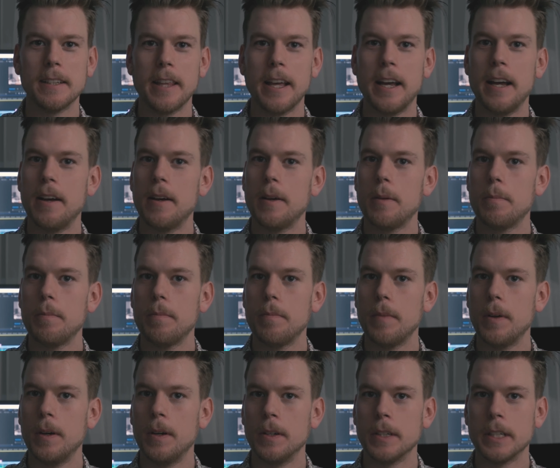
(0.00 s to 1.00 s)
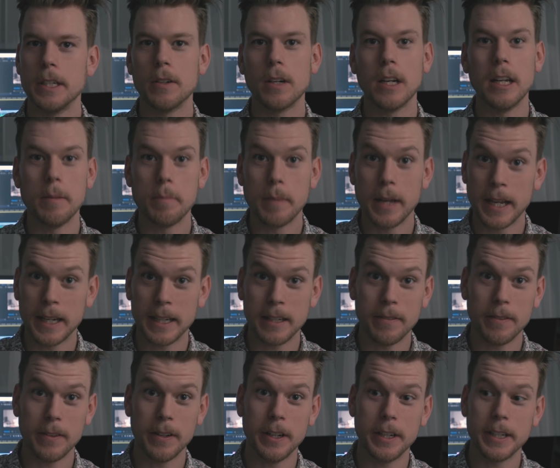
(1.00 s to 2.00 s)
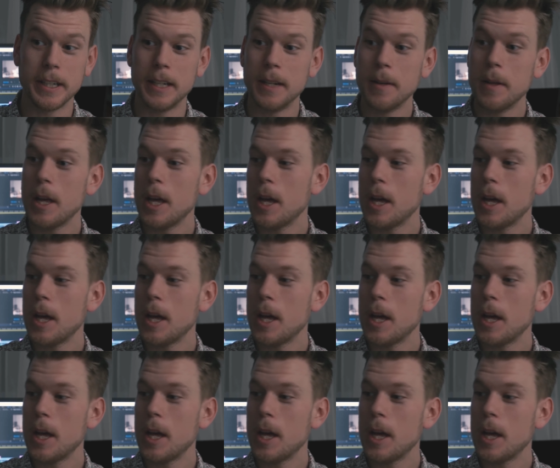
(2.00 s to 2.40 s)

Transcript: that audio clip any further.